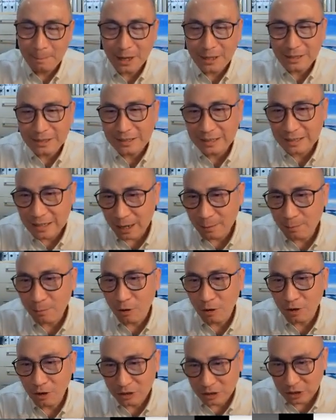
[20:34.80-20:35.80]
But
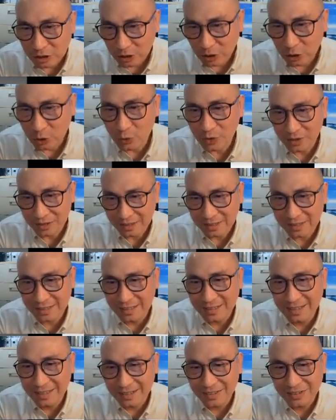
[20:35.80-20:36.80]
Singapore
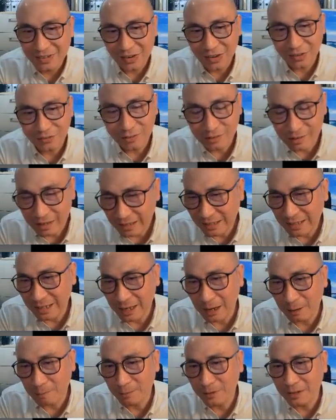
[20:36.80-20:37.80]
constituents of the
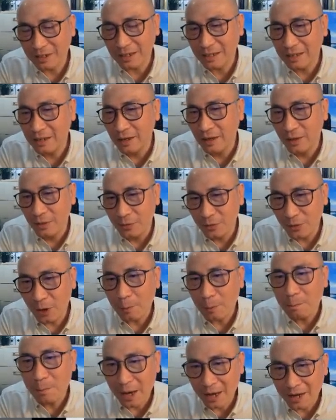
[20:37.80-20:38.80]
listed company,
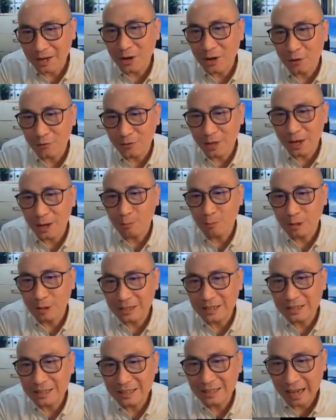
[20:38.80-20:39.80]
not many of them we
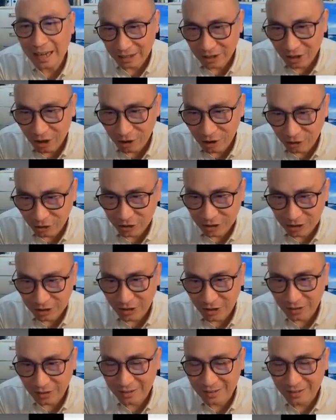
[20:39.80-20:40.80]
see technology
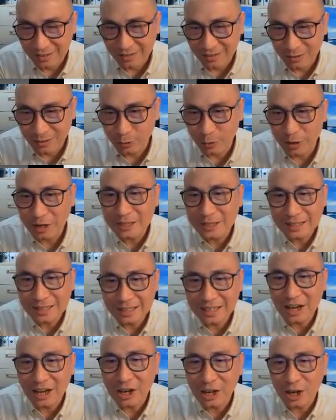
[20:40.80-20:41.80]
stock. We
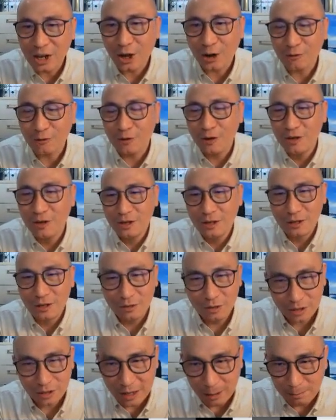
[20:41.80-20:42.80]
see a lot of
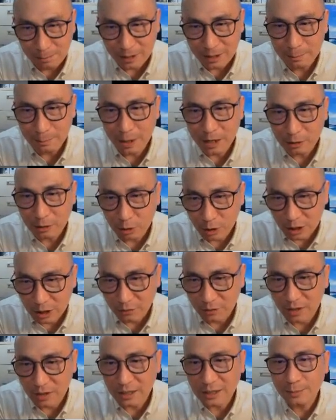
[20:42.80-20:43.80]
good company paying good
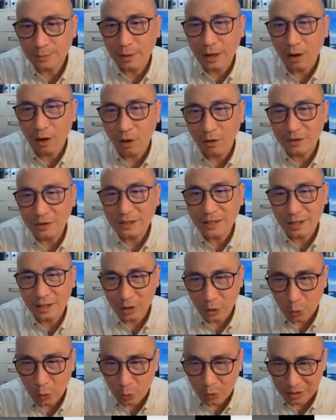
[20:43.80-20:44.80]
dividends, but all these are
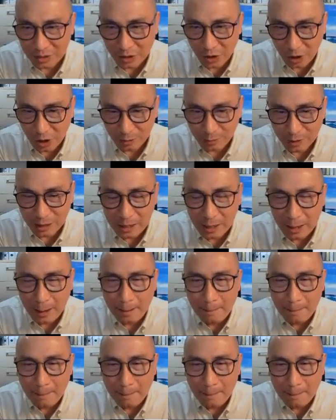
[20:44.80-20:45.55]
the old economy.